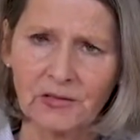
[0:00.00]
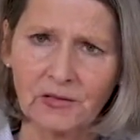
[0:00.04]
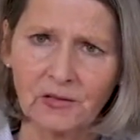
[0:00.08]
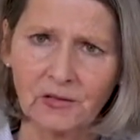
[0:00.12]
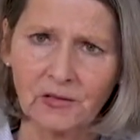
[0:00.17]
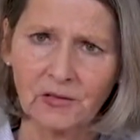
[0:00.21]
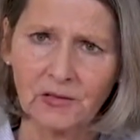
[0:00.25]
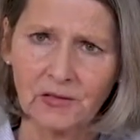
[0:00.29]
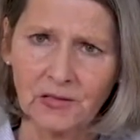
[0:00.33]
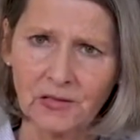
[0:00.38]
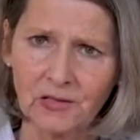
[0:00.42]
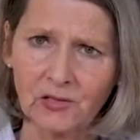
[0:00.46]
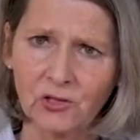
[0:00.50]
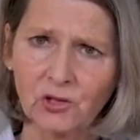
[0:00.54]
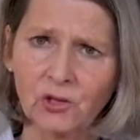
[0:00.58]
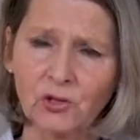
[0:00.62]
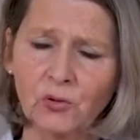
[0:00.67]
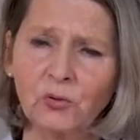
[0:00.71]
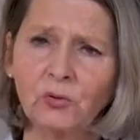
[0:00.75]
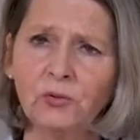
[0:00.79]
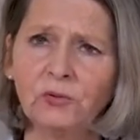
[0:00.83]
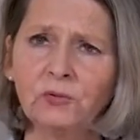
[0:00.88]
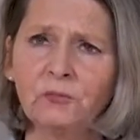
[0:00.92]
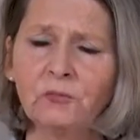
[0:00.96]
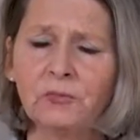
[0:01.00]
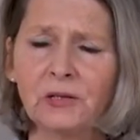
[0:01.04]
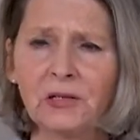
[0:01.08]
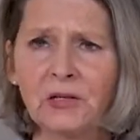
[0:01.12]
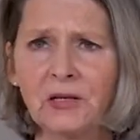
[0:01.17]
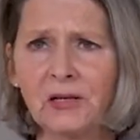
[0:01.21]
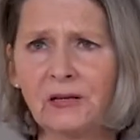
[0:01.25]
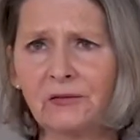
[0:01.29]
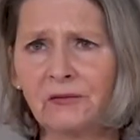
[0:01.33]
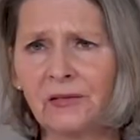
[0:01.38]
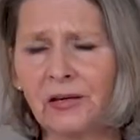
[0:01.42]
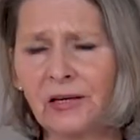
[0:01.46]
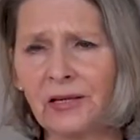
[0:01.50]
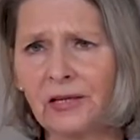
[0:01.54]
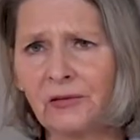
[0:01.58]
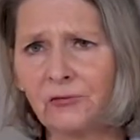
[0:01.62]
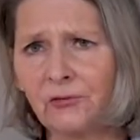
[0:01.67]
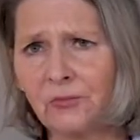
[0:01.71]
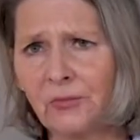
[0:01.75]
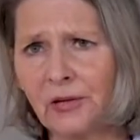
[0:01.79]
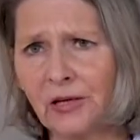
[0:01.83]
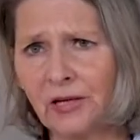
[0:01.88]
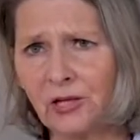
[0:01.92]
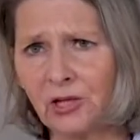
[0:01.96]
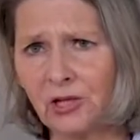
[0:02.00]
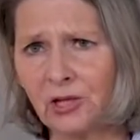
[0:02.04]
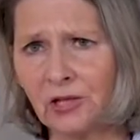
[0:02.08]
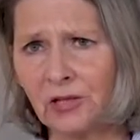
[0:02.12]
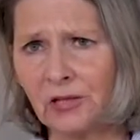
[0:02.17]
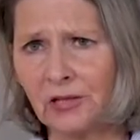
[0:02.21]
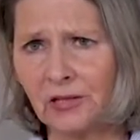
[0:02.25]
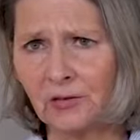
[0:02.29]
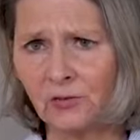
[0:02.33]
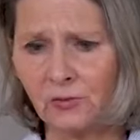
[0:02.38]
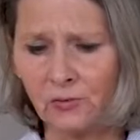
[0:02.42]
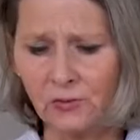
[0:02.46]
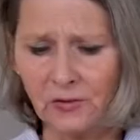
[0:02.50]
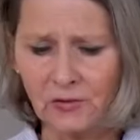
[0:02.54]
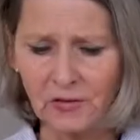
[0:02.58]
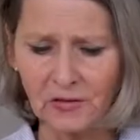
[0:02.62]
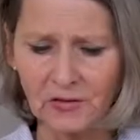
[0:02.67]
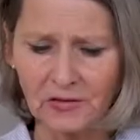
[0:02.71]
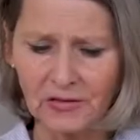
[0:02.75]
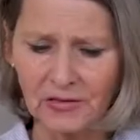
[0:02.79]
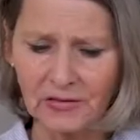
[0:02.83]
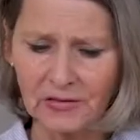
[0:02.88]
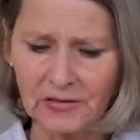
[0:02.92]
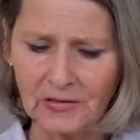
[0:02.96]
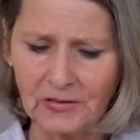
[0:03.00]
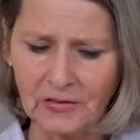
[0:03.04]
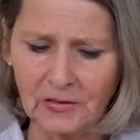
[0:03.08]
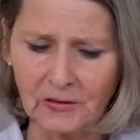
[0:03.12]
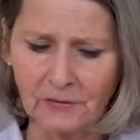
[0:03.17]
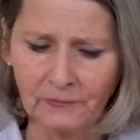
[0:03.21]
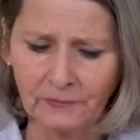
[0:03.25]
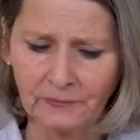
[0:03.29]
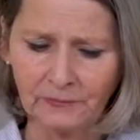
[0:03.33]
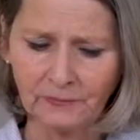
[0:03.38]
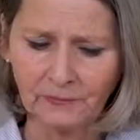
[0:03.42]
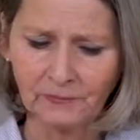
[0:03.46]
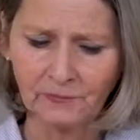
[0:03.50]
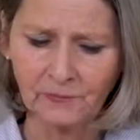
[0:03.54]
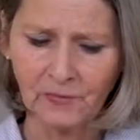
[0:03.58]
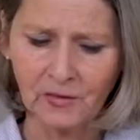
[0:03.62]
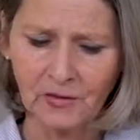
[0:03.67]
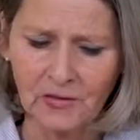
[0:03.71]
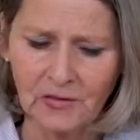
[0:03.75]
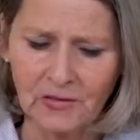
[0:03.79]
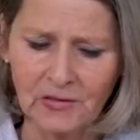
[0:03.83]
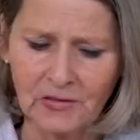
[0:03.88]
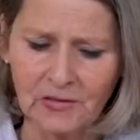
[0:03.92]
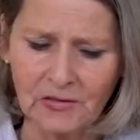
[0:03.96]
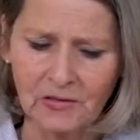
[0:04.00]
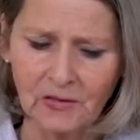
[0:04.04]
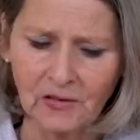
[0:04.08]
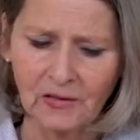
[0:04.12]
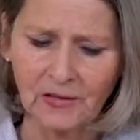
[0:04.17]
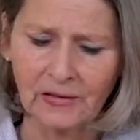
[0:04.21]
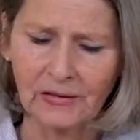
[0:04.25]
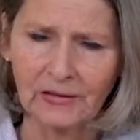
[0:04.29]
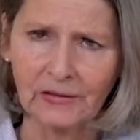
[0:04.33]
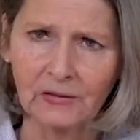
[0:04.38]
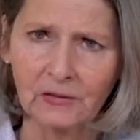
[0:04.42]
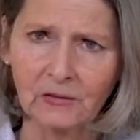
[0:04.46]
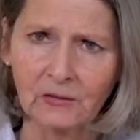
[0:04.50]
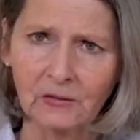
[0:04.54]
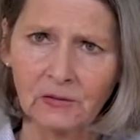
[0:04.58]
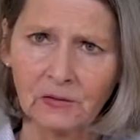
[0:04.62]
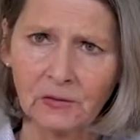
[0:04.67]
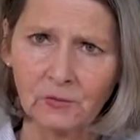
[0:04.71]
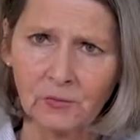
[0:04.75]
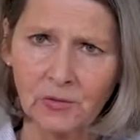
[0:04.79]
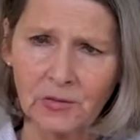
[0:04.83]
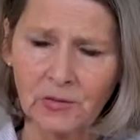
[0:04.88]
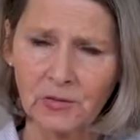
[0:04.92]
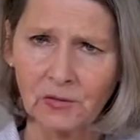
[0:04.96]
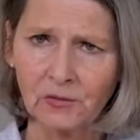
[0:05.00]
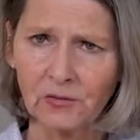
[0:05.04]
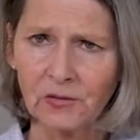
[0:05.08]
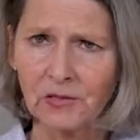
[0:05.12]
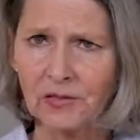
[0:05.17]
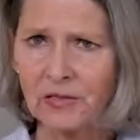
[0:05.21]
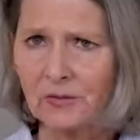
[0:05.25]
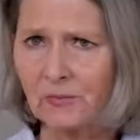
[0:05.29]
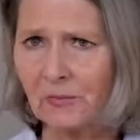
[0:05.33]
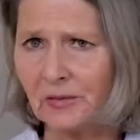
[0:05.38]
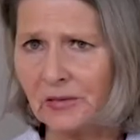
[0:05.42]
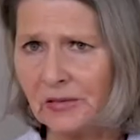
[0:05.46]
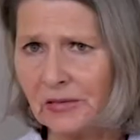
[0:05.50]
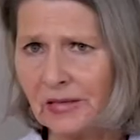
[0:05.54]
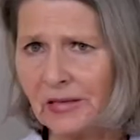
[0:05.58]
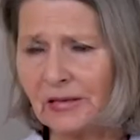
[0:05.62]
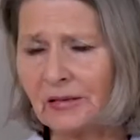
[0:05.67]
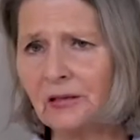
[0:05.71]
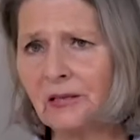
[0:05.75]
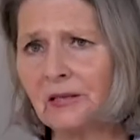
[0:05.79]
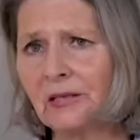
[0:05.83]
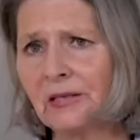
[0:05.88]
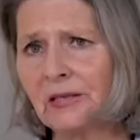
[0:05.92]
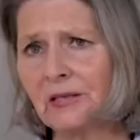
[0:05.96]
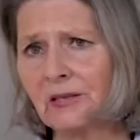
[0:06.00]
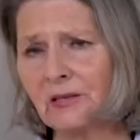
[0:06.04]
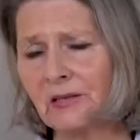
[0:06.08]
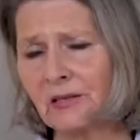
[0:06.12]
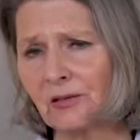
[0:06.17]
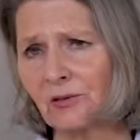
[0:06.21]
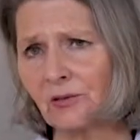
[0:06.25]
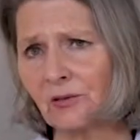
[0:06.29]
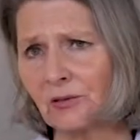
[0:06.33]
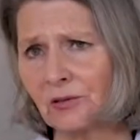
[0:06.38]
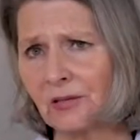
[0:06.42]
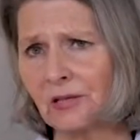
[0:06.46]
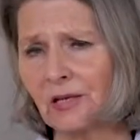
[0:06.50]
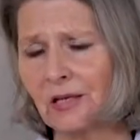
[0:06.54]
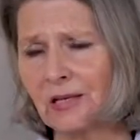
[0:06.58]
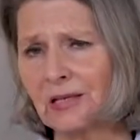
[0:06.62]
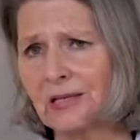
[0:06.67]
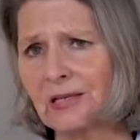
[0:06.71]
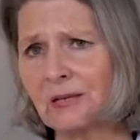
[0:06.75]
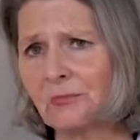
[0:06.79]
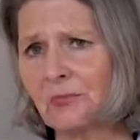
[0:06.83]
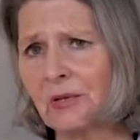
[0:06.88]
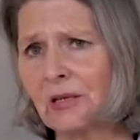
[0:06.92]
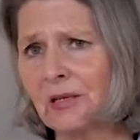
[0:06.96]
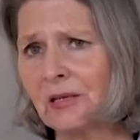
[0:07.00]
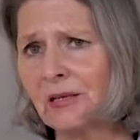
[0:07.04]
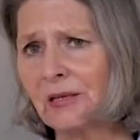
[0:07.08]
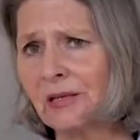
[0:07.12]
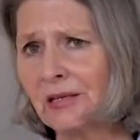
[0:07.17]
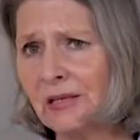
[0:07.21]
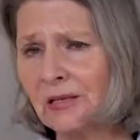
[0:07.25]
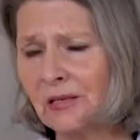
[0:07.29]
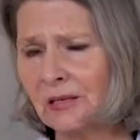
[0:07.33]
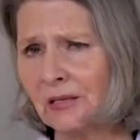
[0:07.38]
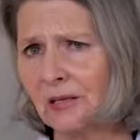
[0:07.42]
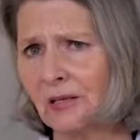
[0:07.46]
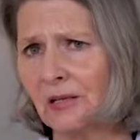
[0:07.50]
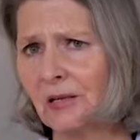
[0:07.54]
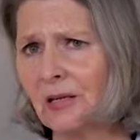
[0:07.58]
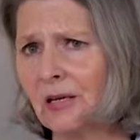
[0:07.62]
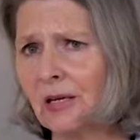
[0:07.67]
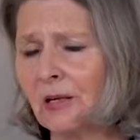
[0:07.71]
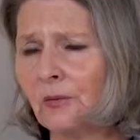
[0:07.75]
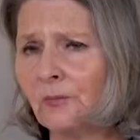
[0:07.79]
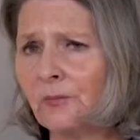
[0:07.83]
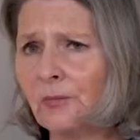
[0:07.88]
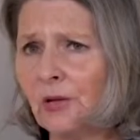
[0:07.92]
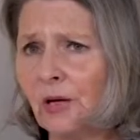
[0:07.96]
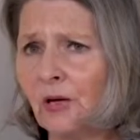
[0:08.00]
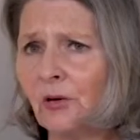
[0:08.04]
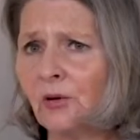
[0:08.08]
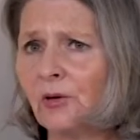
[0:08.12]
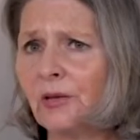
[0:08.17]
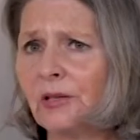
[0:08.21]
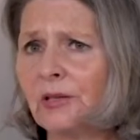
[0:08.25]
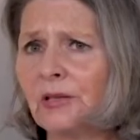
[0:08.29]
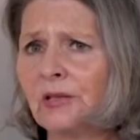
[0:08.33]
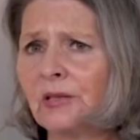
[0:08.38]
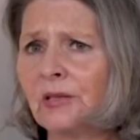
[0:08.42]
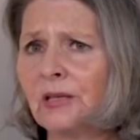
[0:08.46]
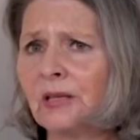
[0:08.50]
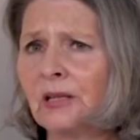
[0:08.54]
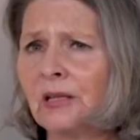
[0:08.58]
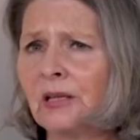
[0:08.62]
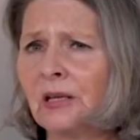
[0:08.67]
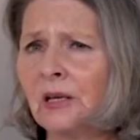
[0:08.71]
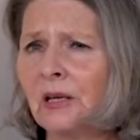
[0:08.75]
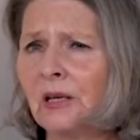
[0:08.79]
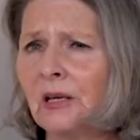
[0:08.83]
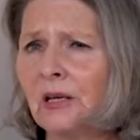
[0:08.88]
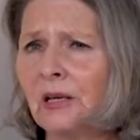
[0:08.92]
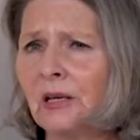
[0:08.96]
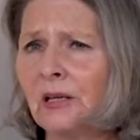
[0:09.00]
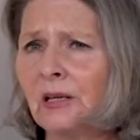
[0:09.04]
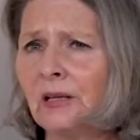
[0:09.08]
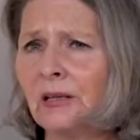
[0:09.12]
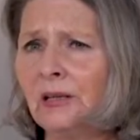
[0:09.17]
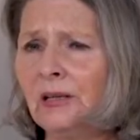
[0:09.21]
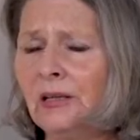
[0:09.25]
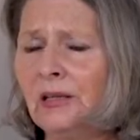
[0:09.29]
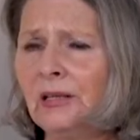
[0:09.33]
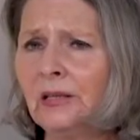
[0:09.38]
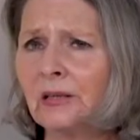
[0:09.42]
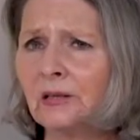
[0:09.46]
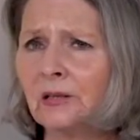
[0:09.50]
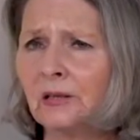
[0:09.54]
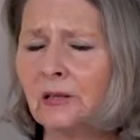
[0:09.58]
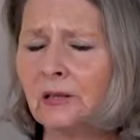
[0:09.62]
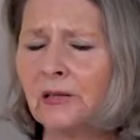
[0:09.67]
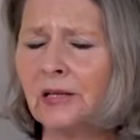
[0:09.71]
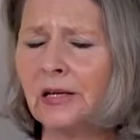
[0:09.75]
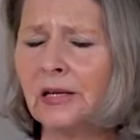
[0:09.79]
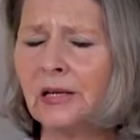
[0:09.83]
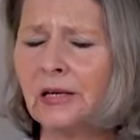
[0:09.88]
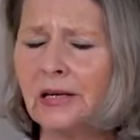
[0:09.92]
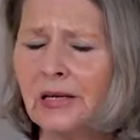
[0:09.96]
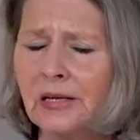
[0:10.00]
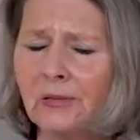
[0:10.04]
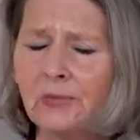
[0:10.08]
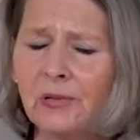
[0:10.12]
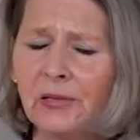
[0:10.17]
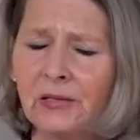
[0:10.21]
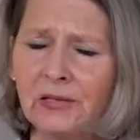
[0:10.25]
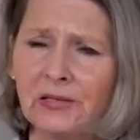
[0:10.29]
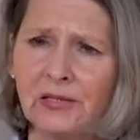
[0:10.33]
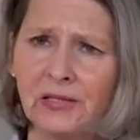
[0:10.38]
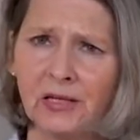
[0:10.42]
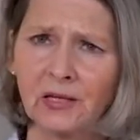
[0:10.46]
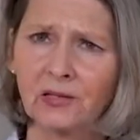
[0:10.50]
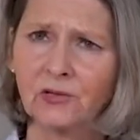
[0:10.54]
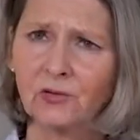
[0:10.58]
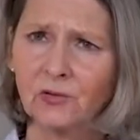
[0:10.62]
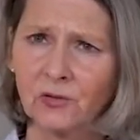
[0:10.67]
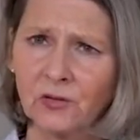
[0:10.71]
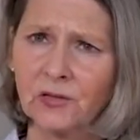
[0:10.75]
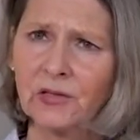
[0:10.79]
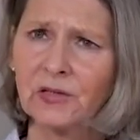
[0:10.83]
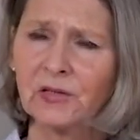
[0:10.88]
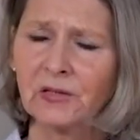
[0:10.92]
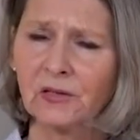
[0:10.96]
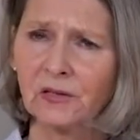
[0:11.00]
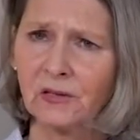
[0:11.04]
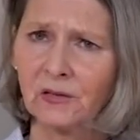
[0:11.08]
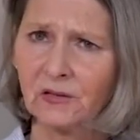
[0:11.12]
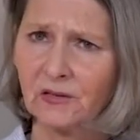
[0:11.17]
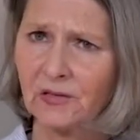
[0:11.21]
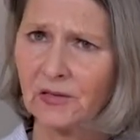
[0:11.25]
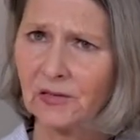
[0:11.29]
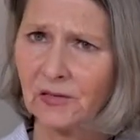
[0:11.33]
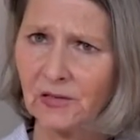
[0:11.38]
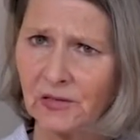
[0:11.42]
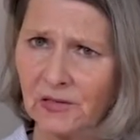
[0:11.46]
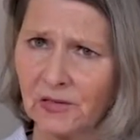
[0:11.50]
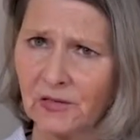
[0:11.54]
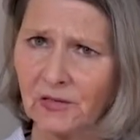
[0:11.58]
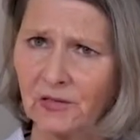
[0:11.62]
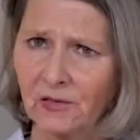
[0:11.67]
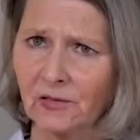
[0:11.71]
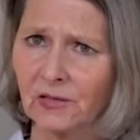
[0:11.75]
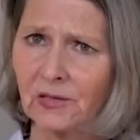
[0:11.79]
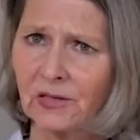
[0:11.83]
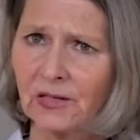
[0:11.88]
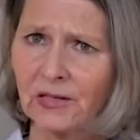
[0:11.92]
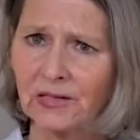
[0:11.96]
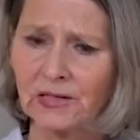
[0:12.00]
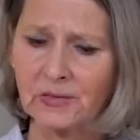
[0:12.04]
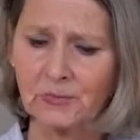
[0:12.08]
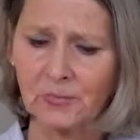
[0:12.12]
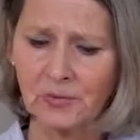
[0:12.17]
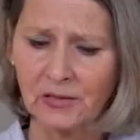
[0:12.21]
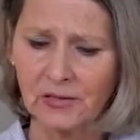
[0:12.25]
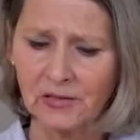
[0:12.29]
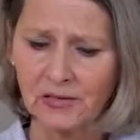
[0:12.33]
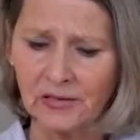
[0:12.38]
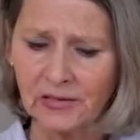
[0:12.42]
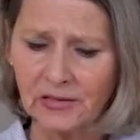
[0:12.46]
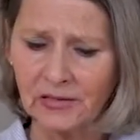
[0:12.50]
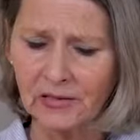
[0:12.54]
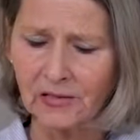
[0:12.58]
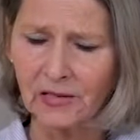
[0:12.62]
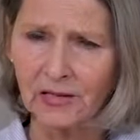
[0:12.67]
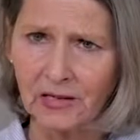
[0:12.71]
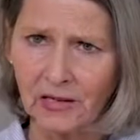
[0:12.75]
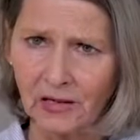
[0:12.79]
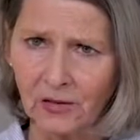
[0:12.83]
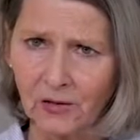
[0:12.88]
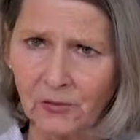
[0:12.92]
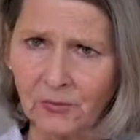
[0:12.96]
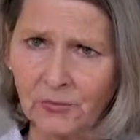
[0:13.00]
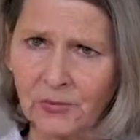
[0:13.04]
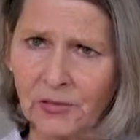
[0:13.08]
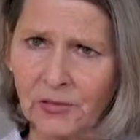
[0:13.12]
and this has already been enforced by the manufacturer, a particularly questionable contrast medium is not permitted. This contrast medium is also not permitted in liver diagnostics.